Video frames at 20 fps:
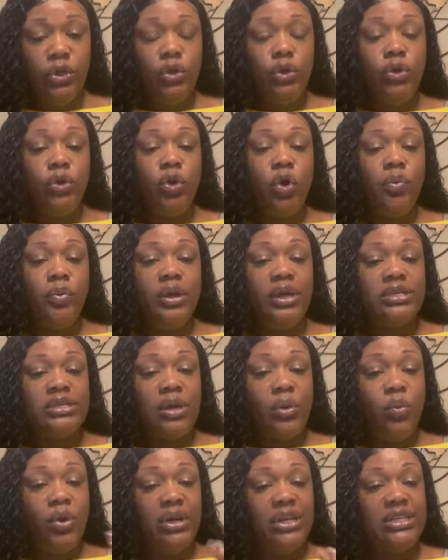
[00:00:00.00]
you know
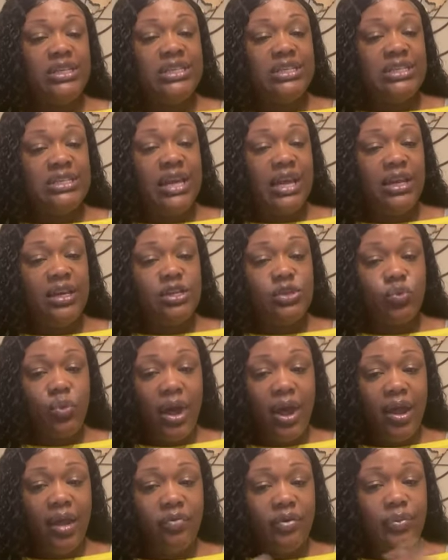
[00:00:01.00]
because i want to just say this
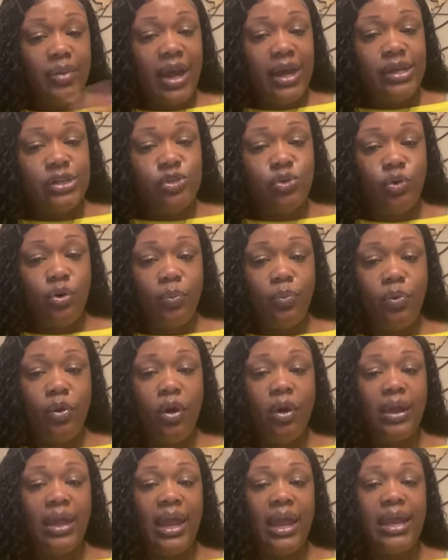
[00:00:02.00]
while everybody's on the
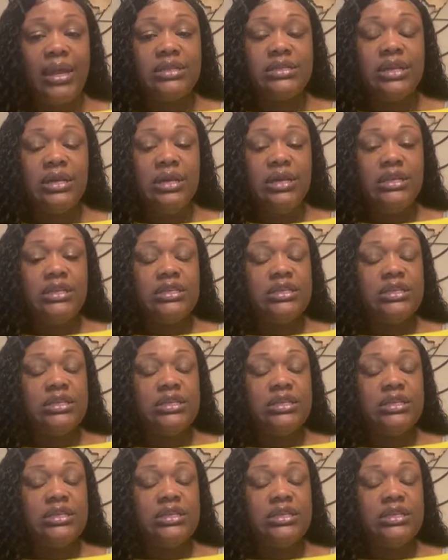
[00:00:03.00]
broadcast